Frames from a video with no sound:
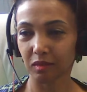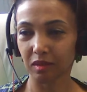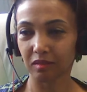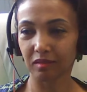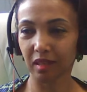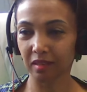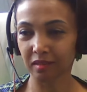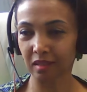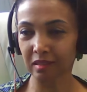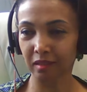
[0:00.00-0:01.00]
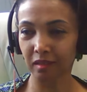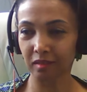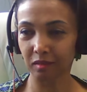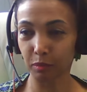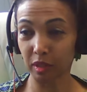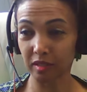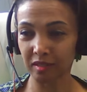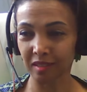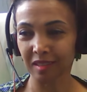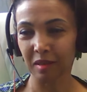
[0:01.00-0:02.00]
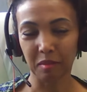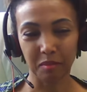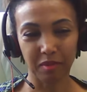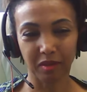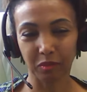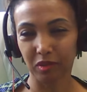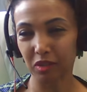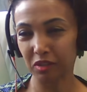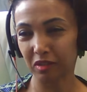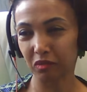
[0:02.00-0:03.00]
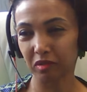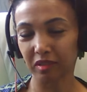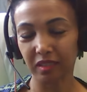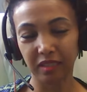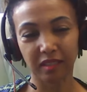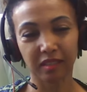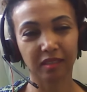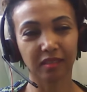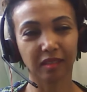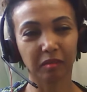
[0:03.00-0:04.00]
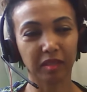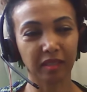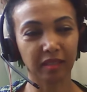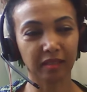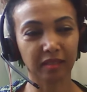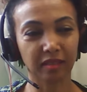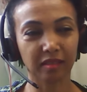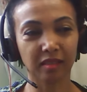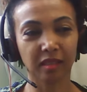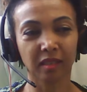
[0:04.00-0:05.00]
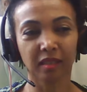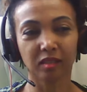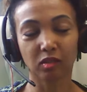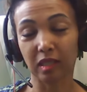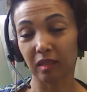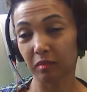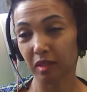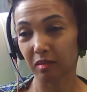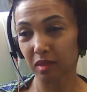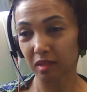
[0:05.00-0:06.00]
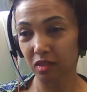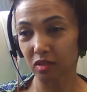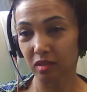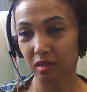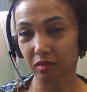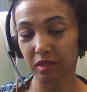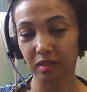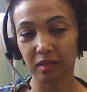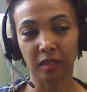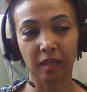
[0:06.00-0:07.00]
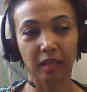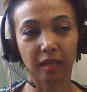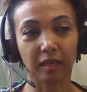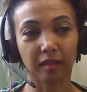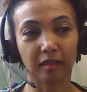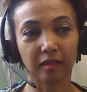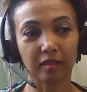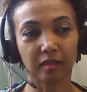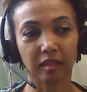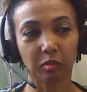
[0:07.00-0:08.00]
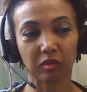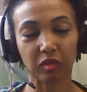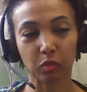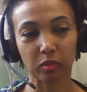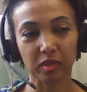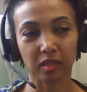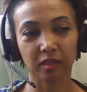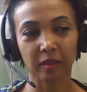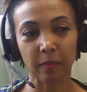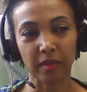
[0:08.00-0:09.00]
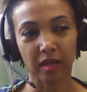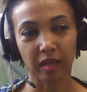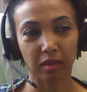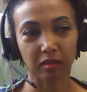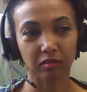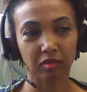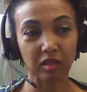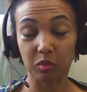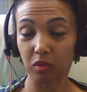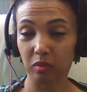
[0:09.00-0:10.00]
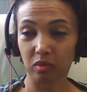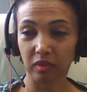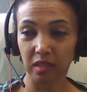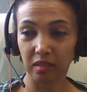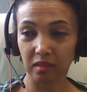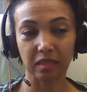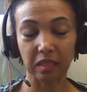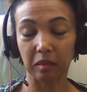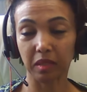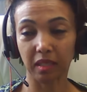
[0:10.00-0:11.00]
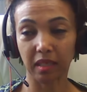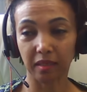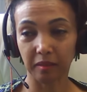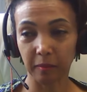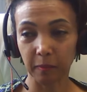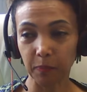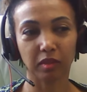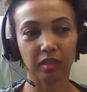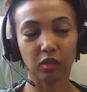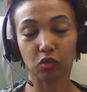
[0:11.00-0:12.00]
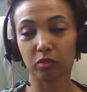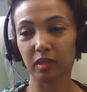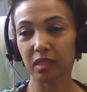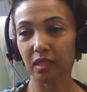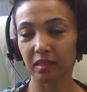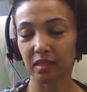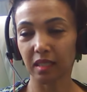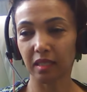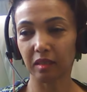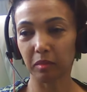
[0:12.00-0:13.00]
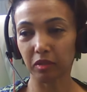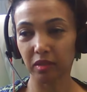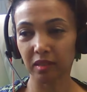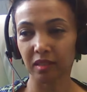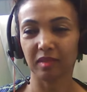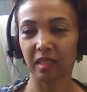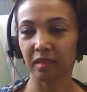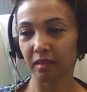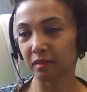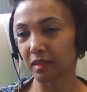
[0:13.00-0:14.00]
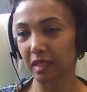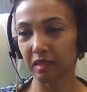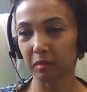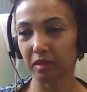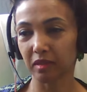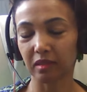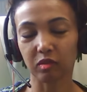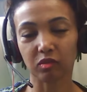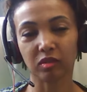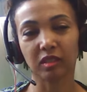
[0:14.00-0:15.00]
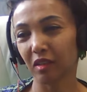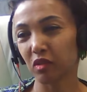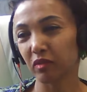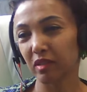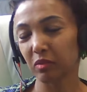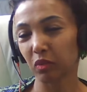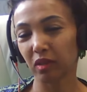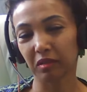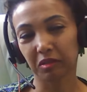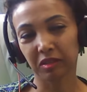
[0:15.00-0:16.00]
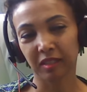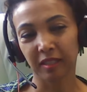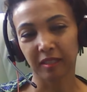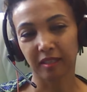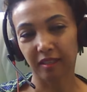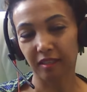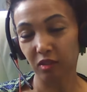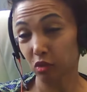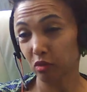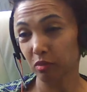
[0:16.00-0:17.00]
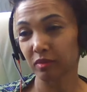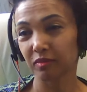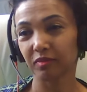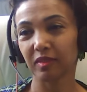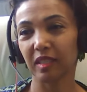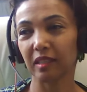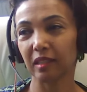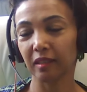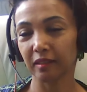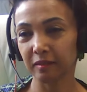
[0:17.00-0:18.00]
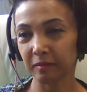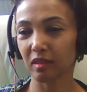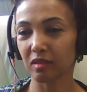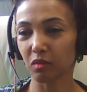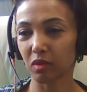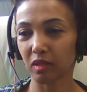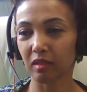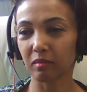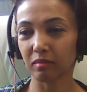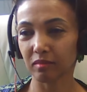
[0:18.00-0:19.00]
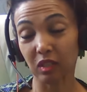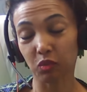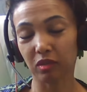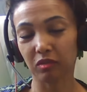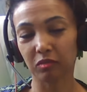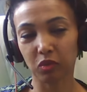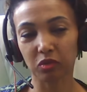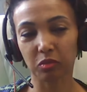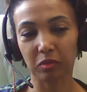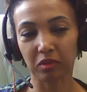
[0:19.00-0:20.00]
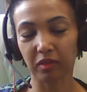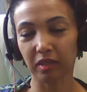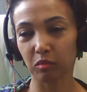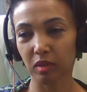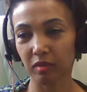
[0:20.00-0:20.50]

when you direct translate it, it's peace. But we use it for greetings in Amharic and Tigrinya. So Selamta Immigration Services, that's the name of the website. My Facebook profile is Selamta Canada. My YouTube is Syn Amanuel. LinkedIn, Syn Amanuel too. I use Facebook a lot, YouTube and LinkedIn. That's where I am. That's where most people find me.